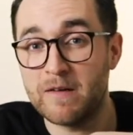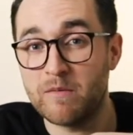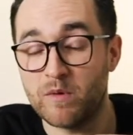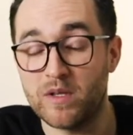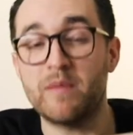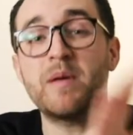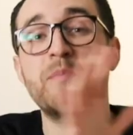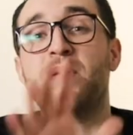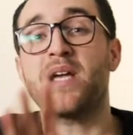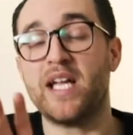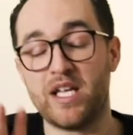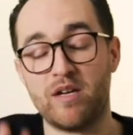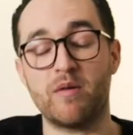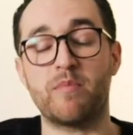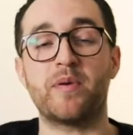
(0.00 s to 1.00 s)
Well, let me
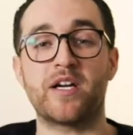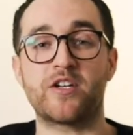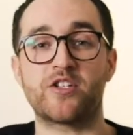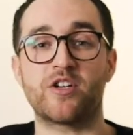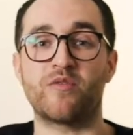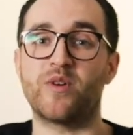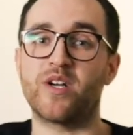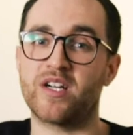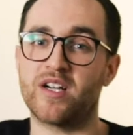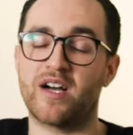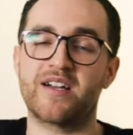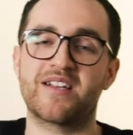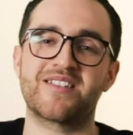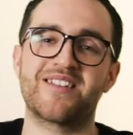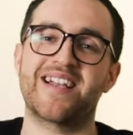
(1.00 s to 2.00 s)
paint you a picture of what
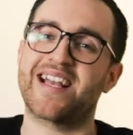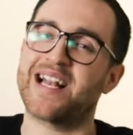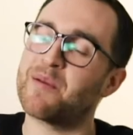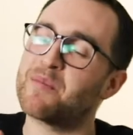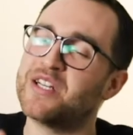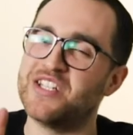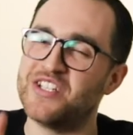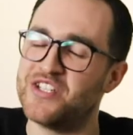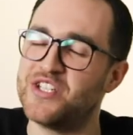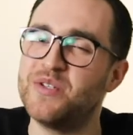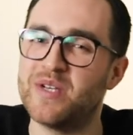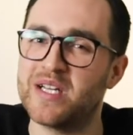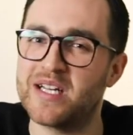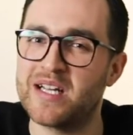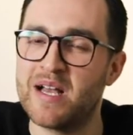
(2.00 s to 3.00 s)
God is like, and I'm going to
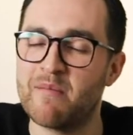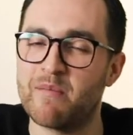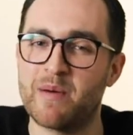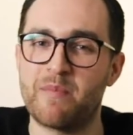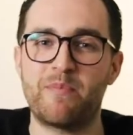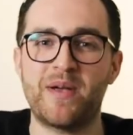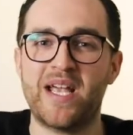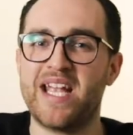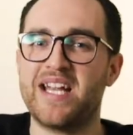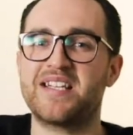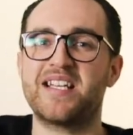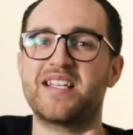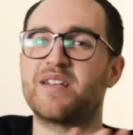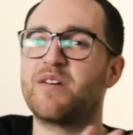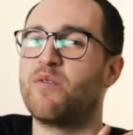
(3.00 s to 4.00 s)
do it by
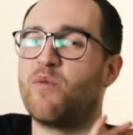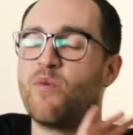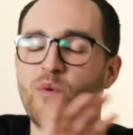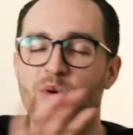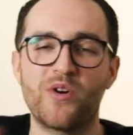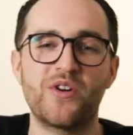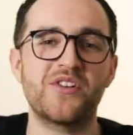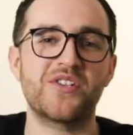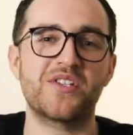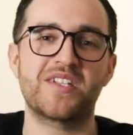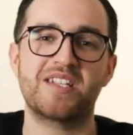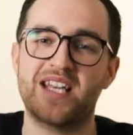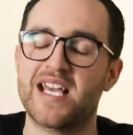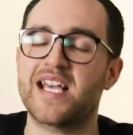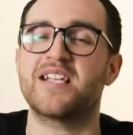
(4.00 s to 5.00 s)
painting the
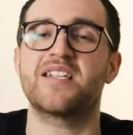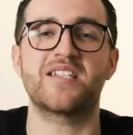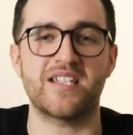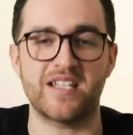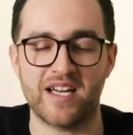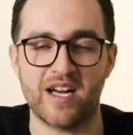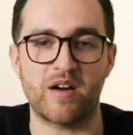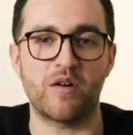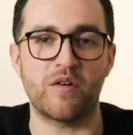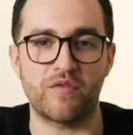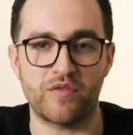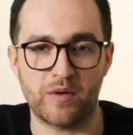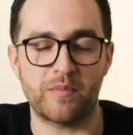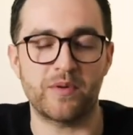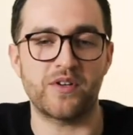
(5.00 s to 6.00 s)
worst case scenario
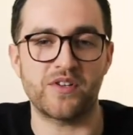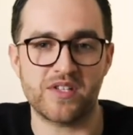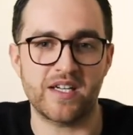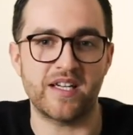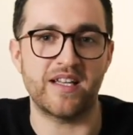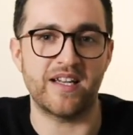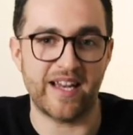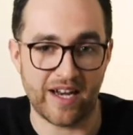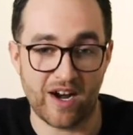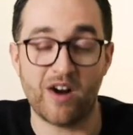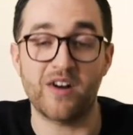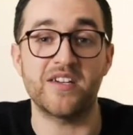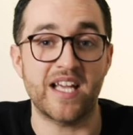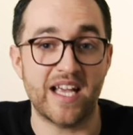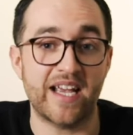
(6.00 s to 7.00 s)
for a person in, in
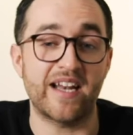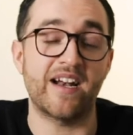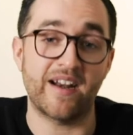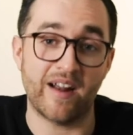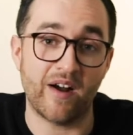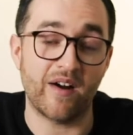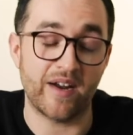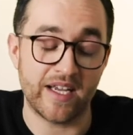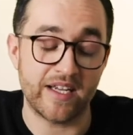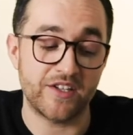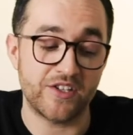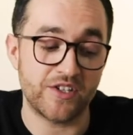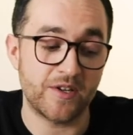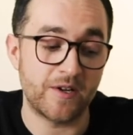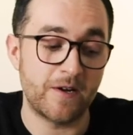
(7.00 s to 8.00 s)
our day and in our
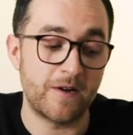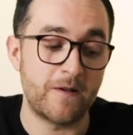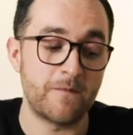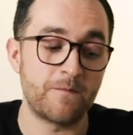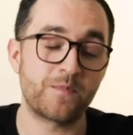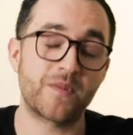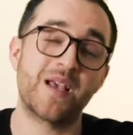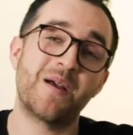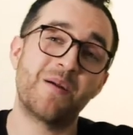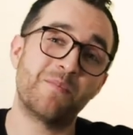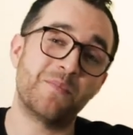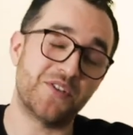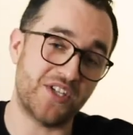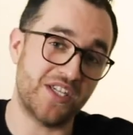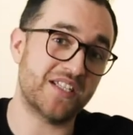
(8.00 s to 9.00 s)
age.
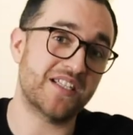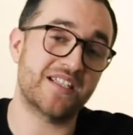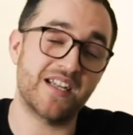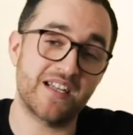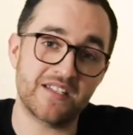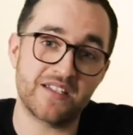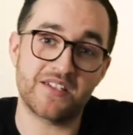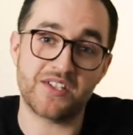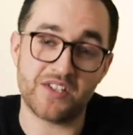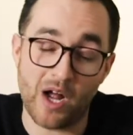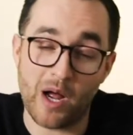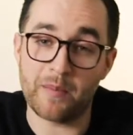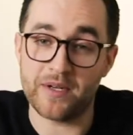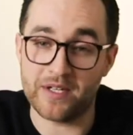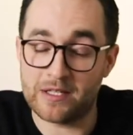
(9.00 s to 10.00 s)
But Jesus doesn't
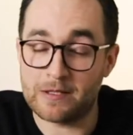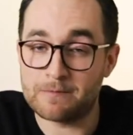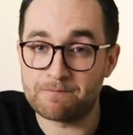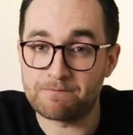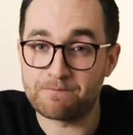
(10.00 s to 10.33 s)
stop here.